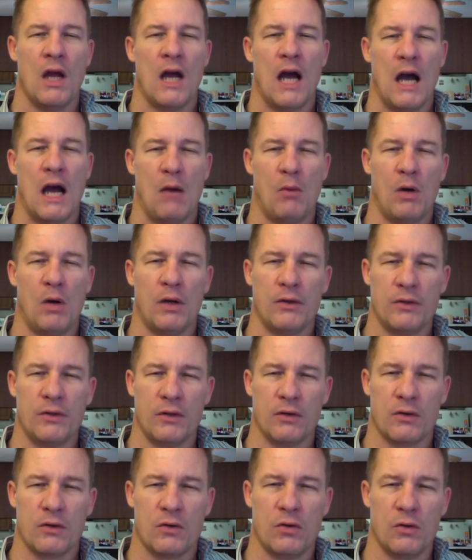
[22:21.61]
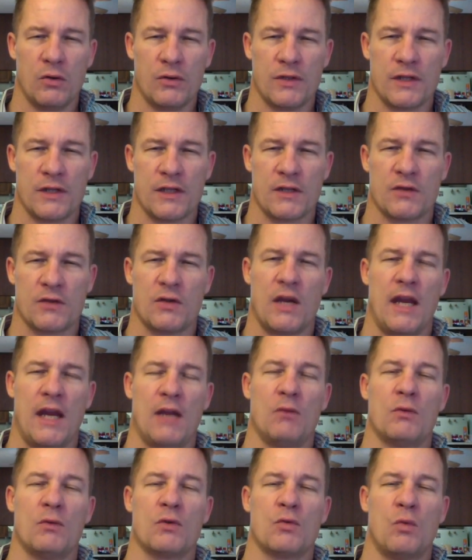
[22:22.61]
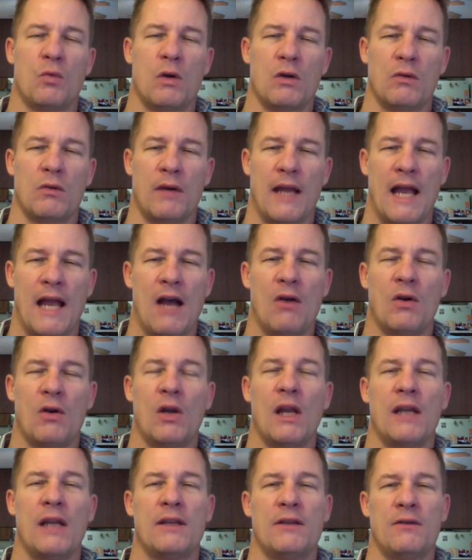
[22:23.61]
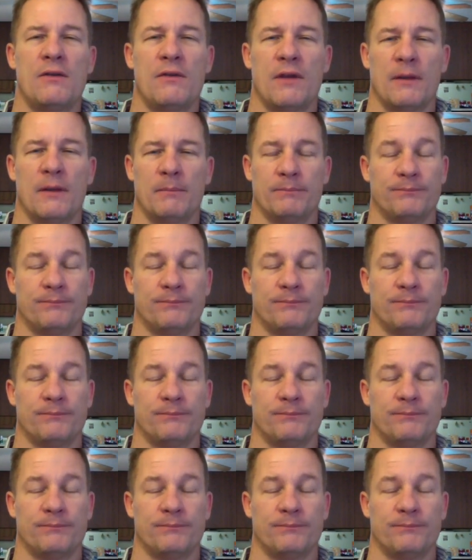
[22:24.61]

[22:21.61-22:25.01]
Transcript: I want to do your courses and was wondering how could I do them.